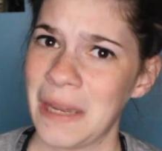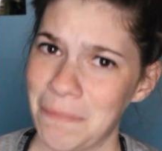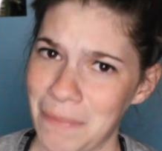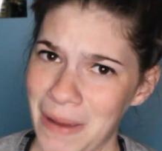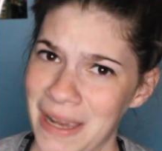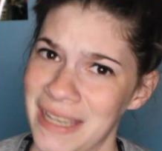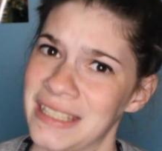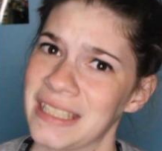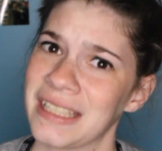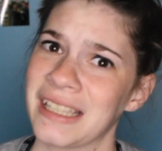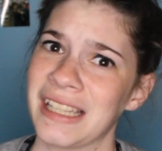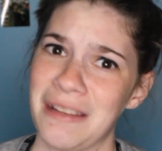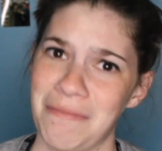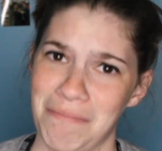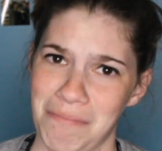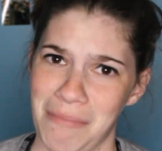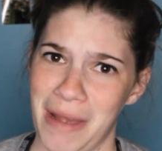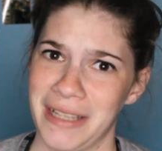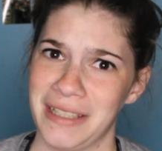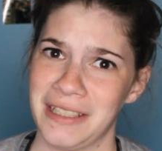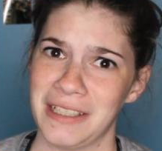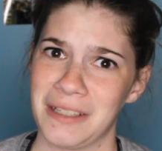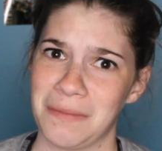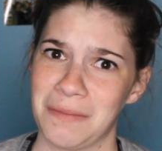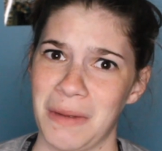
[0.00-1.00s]
basically
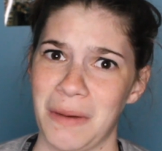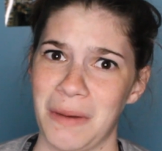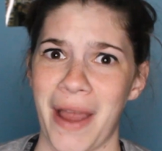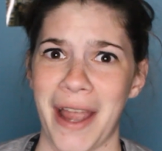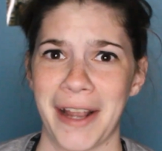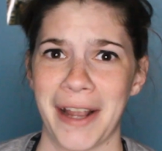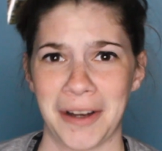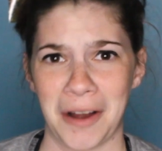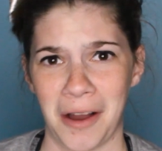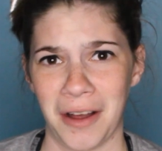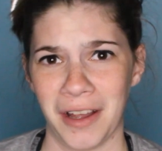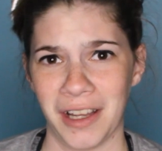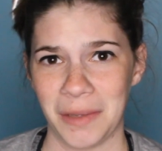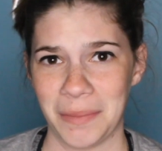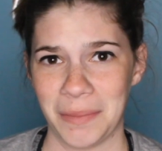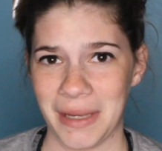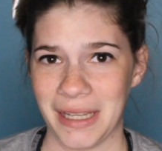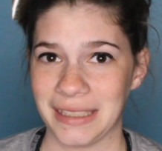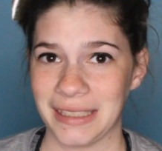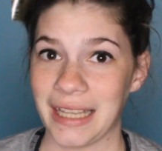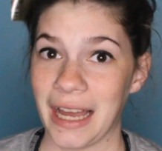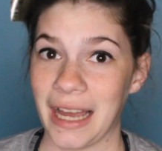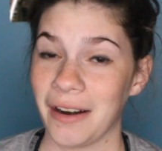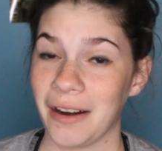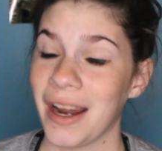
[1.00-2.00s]
messaged me back calling me
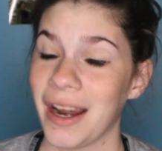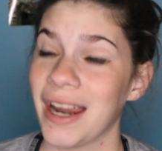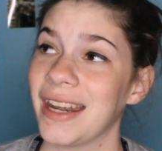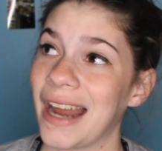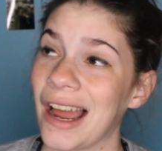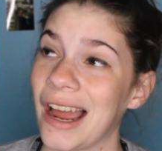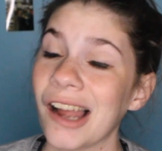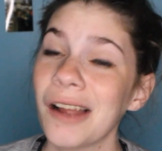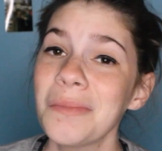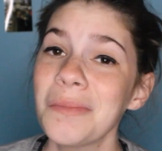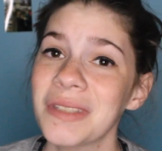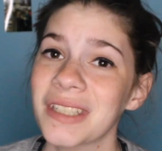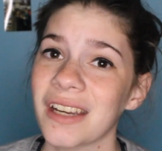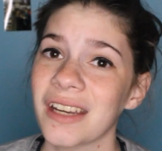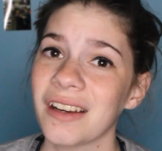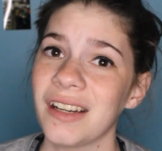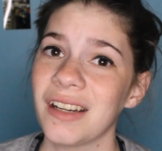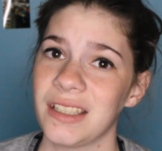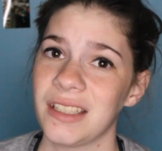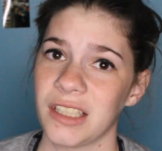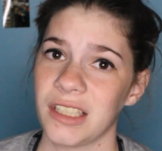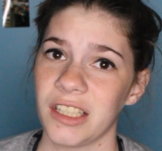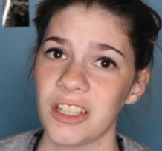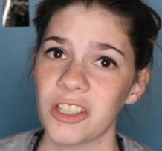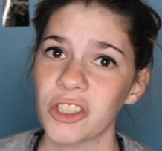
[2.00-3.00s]
a liar, and now I'm scared
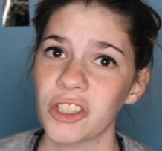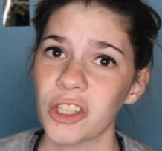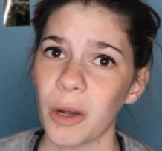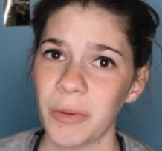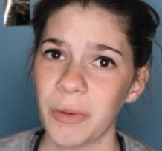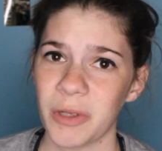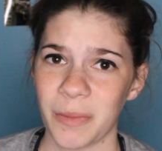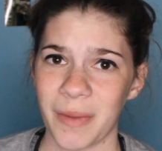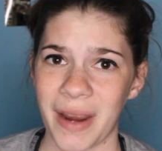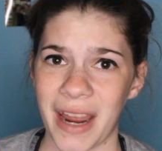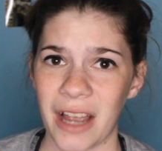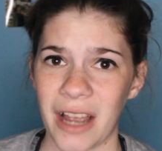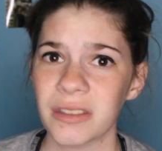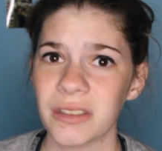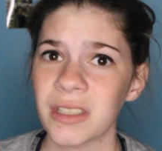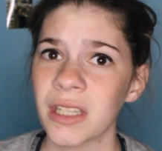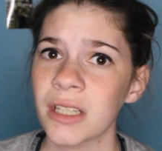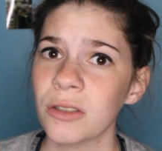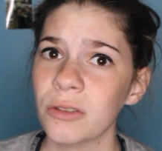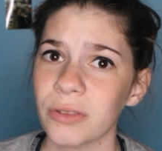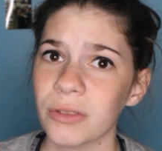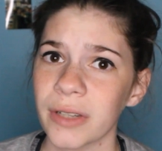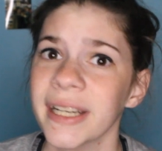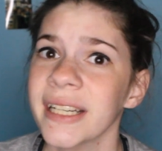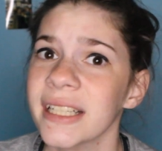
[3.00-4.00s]
he's gonna show up to my house
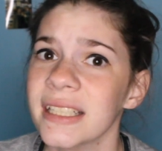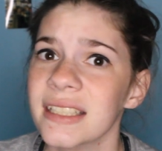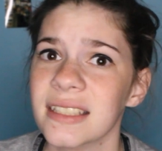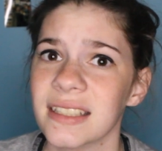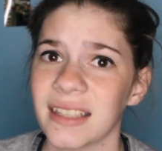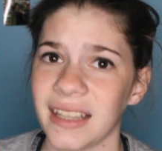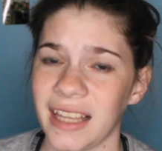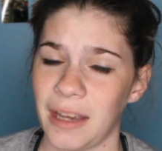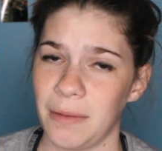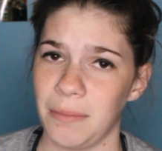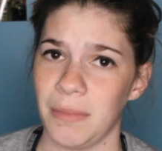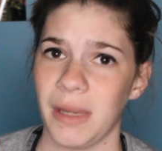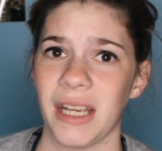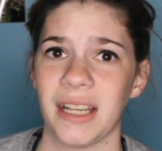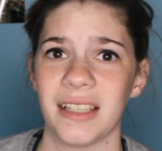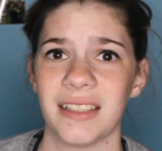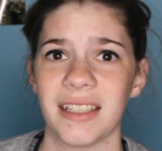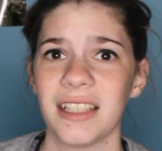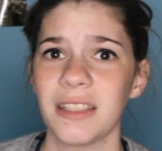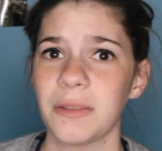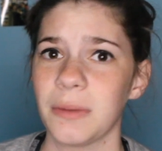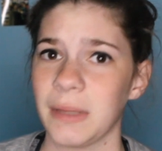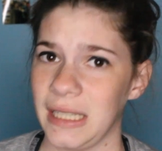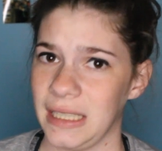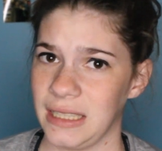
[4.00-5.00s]
and grand slam me, because
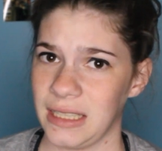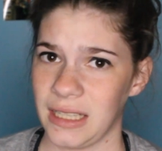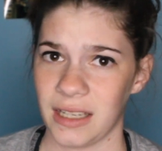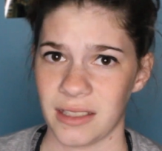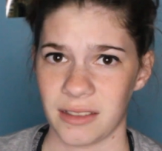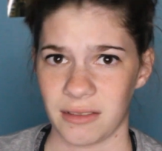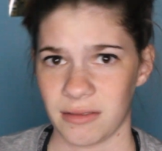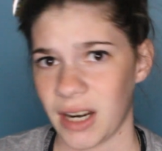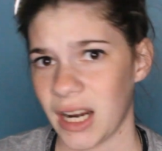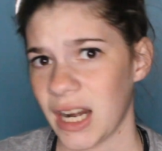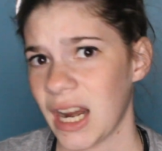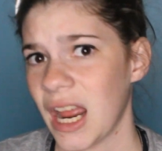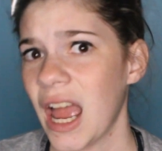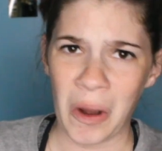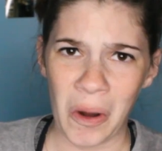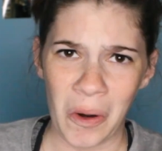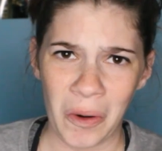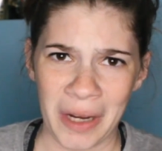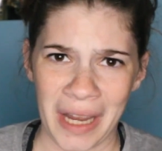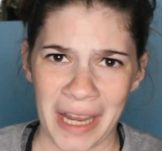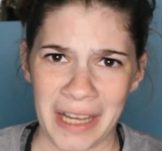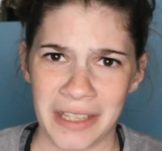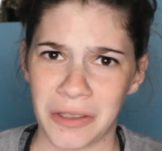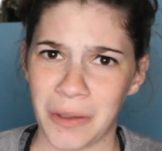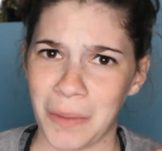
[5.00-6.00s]
that's what he does, right?
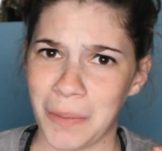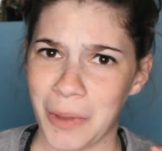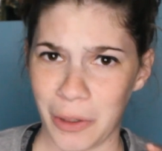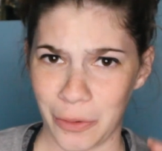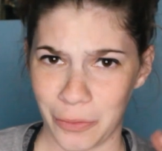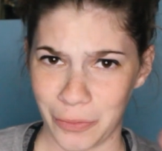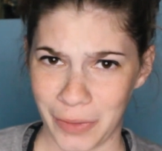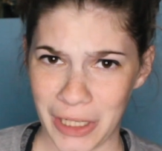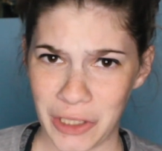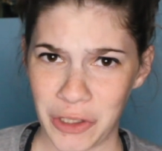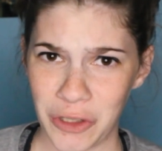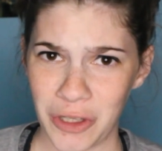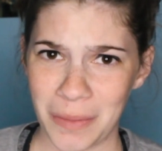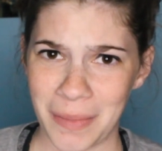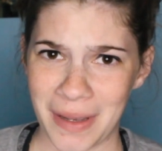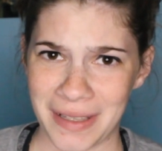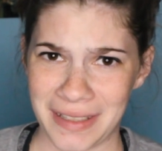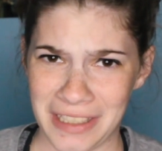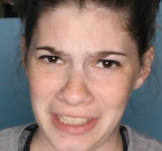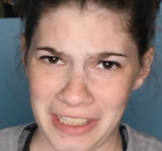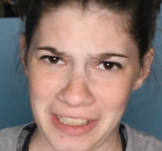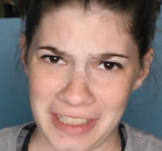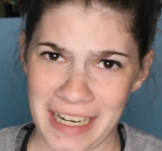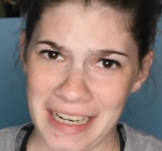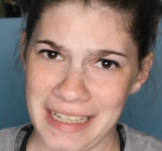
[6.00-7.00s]
Okay, so I'm gonna read you the
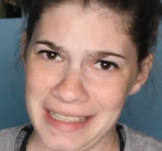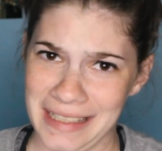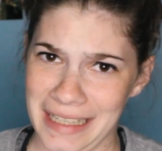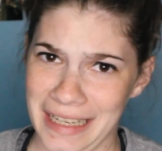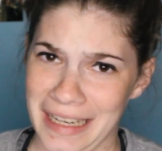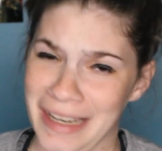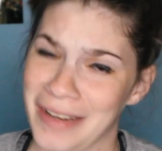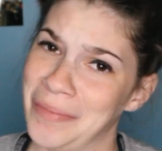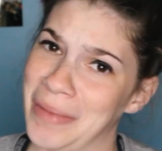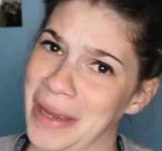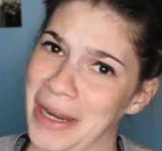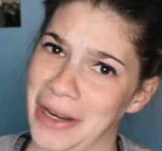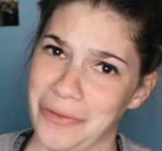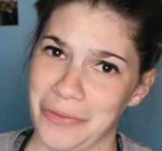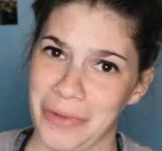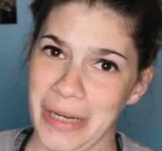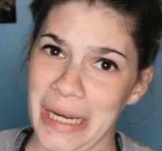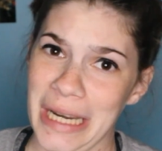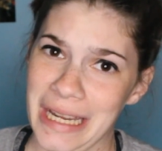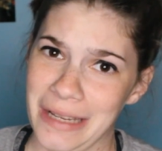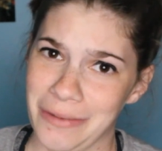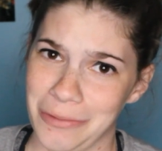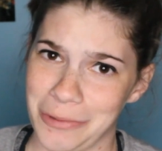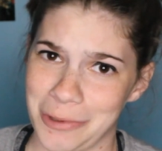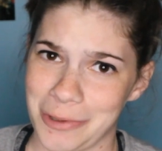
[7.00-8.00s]
message that I sent him and read
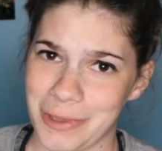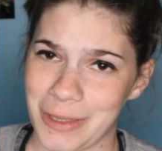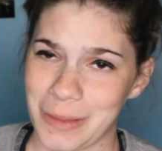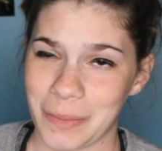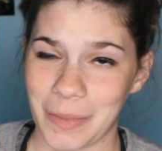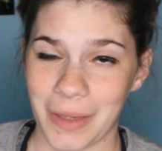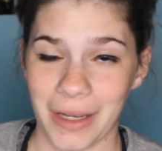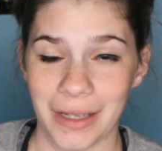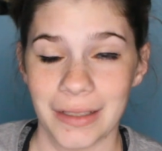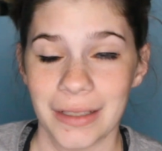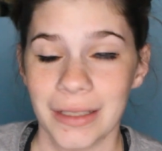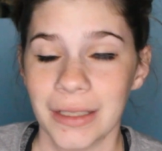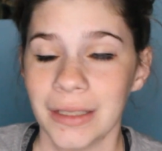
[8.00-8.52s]
his response.